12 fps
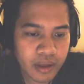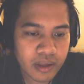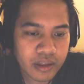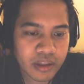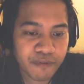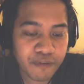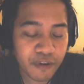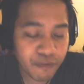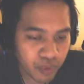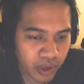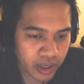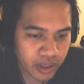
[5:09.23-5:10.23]
The
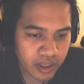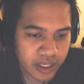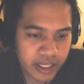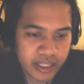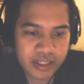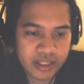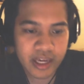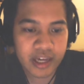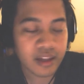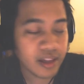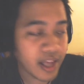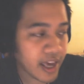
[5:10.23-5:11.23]
fifth one is a
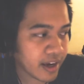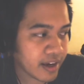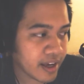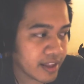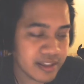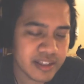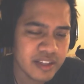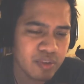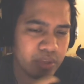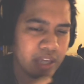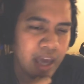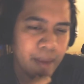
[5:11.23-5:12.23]
clank, and this doesn't
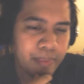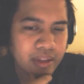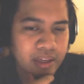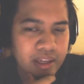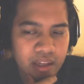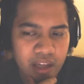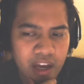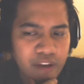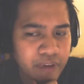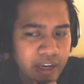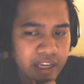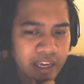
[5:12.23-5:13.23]
really happen in a lot of
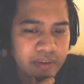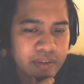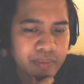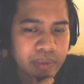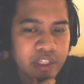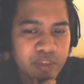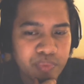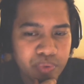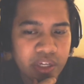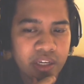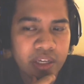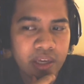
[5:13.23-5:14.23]
fighting games, but it's
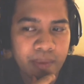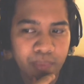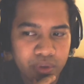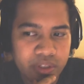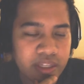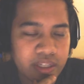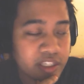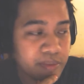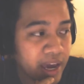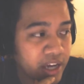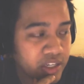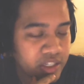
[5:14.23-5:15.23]
pretty important in
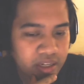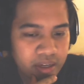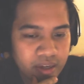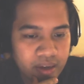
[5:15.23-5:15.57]
Smash.